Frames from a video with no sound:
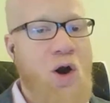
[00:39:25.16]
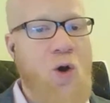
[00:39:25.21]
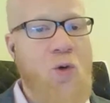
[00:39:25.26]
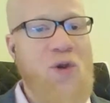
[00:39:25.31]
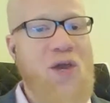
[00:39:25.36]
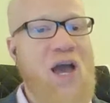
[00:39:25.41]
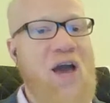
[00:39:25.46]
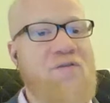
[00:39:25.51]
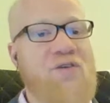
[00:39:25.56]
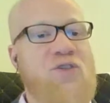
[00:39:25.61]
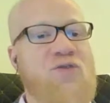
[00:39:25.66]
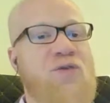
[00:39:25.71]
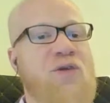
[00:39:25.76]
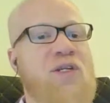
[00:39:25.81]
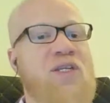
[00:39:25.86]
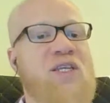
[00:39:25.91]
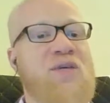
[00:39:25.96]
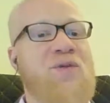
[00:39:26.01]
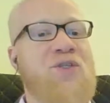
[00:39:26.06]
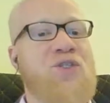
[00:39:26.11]
all we have is
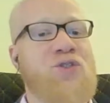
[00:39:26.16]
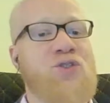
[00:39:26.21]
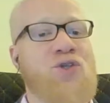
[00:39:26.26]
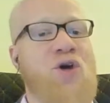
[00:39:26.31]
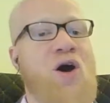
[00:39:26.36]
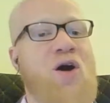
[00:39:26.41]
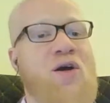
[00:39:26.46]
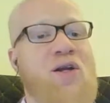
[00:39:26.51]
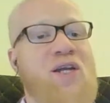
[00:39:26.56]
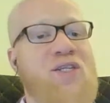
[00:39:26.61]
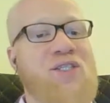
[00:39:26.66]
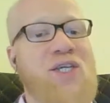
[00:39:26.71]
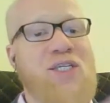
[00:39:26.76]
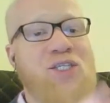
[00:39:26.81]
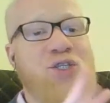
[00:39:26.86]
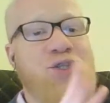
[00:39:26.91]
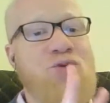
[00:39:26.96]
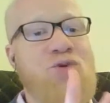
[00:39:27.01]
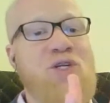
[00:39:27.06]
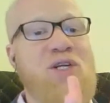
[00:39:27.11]
feeling, image, and talk. Let's say
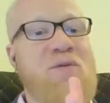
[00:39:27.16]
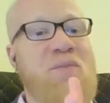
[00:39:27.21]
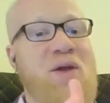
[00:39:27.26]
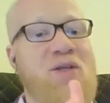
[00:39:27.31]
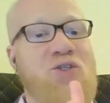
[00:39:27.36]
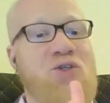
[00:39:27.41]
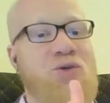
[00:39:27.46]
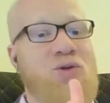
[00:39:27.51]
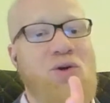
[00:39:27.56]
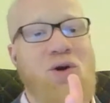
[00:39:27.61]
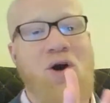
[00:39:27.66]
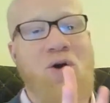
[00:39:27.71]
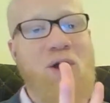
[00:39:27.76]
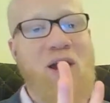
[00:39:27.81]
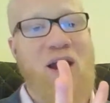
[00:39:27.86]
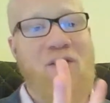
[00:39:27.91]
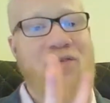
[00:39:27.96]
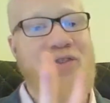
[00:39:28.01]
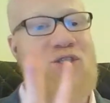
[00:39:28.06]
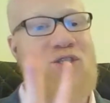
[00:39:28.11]
it's three-dimensional. All we
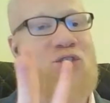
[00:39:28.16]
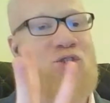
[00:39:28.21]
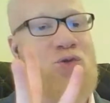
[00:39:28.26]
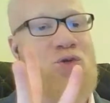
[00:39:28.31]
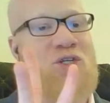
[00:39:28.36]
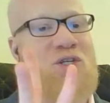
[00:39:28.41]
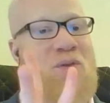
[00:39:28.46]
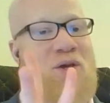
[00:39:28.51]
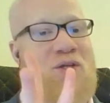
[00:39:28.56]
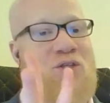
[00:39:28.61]
have is these three